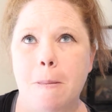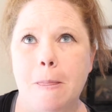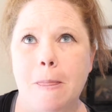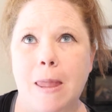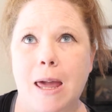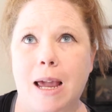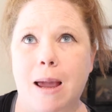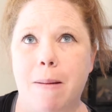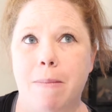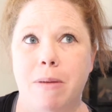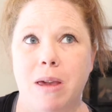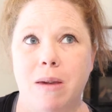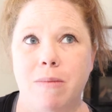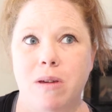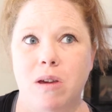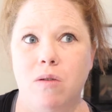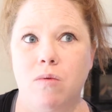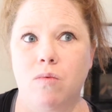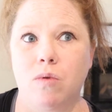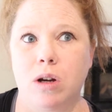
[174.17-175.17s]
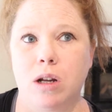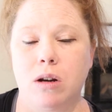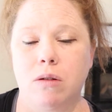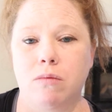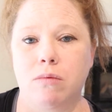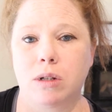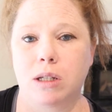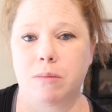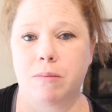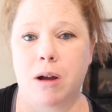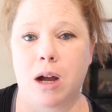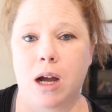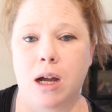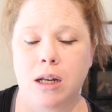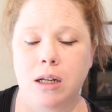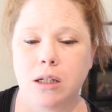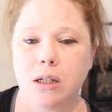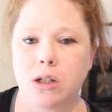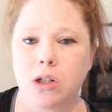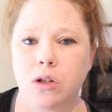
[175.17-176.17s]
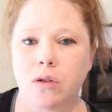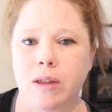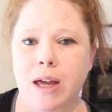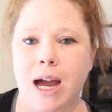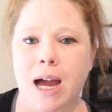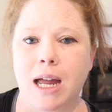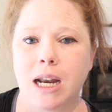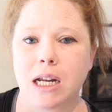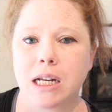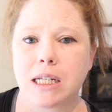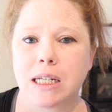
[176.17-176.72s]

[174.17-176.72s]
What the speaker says: like a baby would respond to that